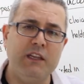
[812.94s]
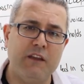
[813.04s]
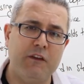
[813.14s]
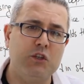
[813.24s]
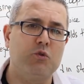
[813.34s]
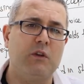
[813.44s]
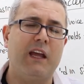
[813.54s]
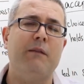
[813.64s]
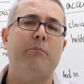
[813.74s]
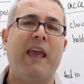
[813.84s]
individual
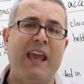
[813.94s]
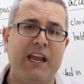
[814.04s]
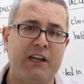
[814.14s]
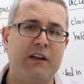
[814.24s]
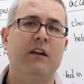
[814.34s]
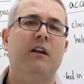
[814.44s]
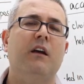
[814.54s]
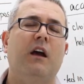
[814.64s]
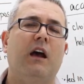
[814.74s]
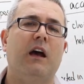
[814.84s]
and pair
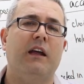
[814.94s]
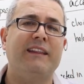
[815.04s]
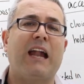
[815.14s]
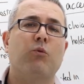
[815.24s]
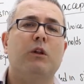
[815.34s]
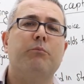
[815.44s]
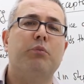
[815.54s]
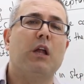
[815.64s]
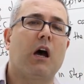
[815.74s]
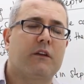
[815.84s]
uh, that will
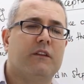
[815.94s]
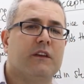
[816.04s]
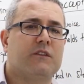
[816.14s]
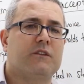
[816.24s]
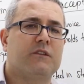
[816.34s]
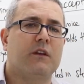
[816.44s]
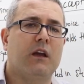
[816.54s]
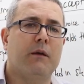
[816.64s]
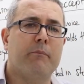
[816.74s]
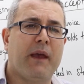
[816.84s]
block this
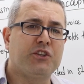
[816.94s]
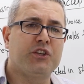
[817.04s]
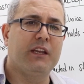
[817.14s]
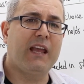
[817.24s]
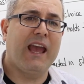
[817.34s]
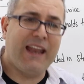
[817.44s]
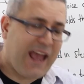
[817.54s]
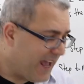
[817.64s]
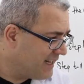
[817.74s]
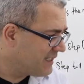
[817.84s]
uh, matching and
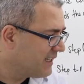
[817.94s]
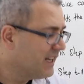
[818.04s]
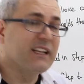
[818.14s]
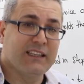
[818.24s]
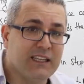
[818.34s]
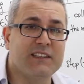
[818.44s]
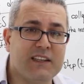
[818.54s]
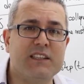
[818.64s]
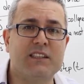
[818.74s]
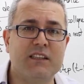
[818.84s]
hence this
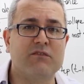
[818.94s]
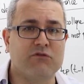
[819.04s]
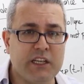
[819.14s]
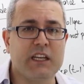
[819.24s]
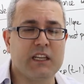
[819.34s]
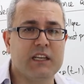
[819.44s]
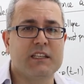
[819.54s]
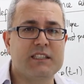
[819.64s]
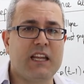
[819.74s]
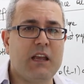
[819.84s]
is really
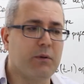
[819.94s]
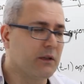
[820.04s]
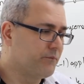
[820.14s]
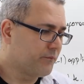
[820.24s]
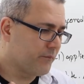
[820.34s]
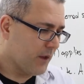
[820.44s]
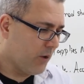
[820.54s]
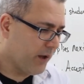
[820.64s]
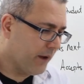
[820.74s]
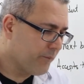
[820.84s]
stable.
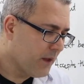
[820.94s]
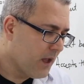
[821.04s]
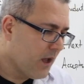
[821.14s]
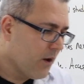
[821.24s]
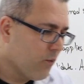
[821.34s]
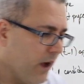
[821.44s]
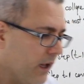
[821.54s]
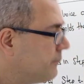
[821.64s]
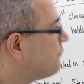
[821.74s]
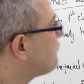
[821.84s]
Okay,
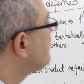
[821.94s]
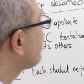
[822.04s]
well,